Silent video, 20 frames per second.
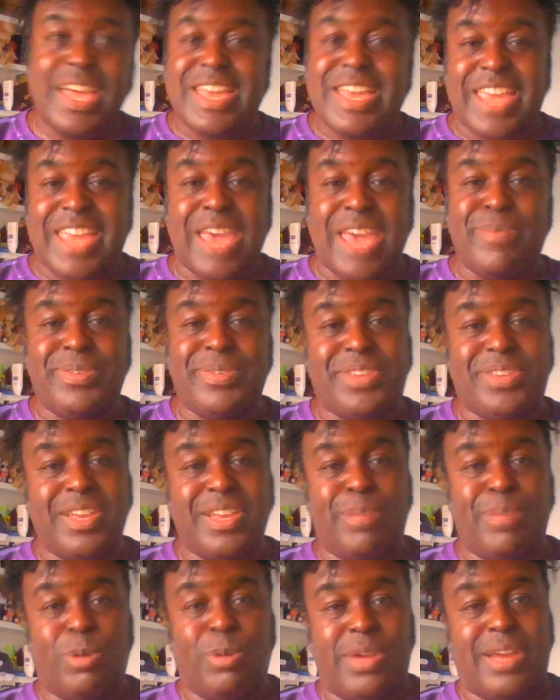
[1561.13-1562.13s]
game in
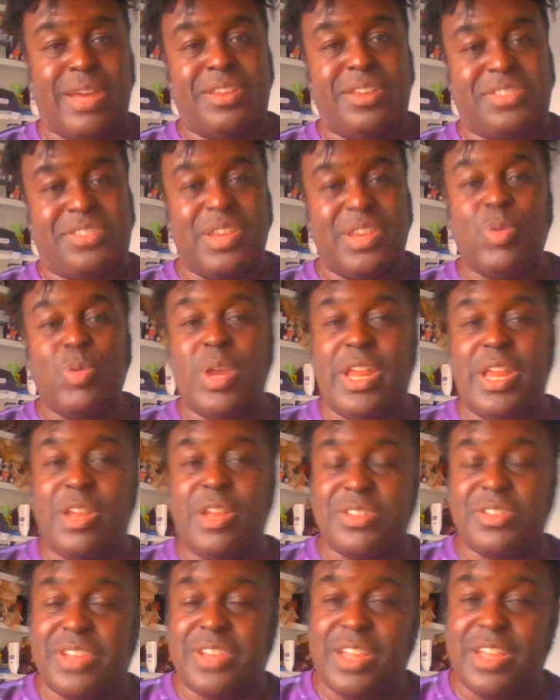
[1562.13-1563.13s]
Singapore now to what it
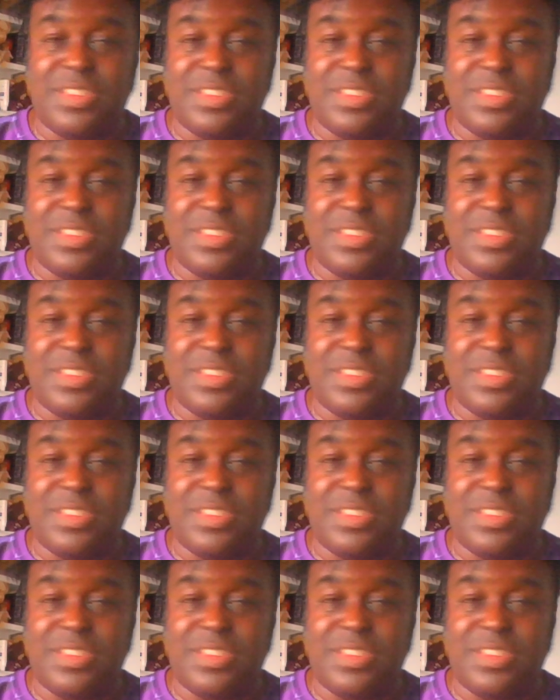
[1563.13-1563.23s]
looks like.